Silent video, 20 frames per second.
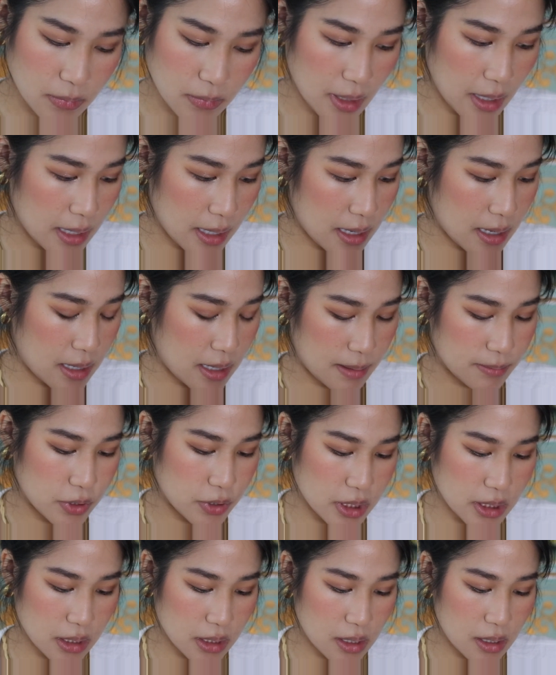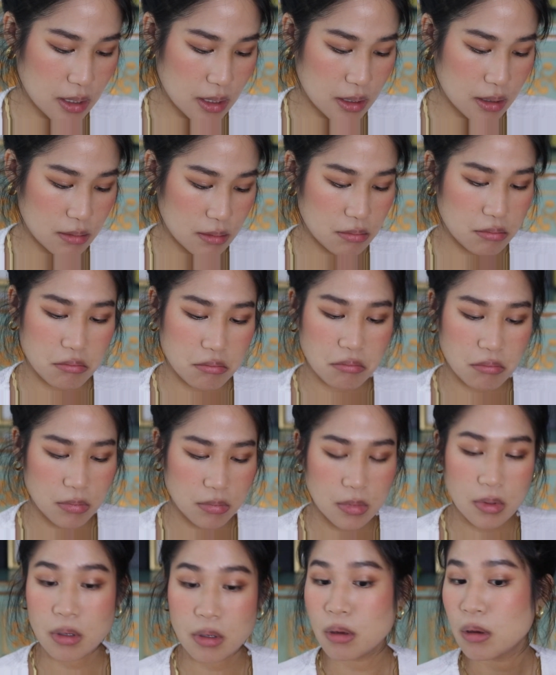And I'm just gonna
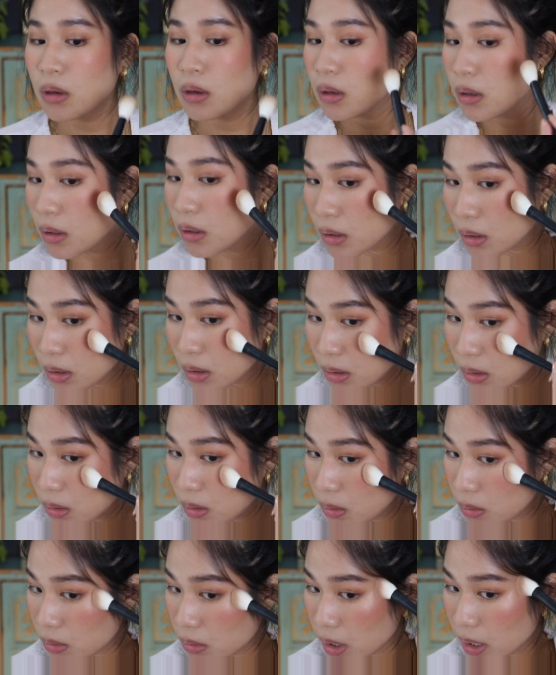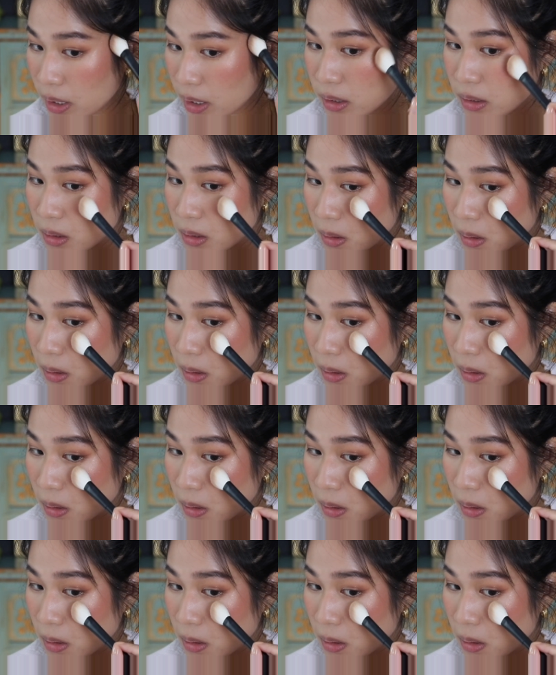go right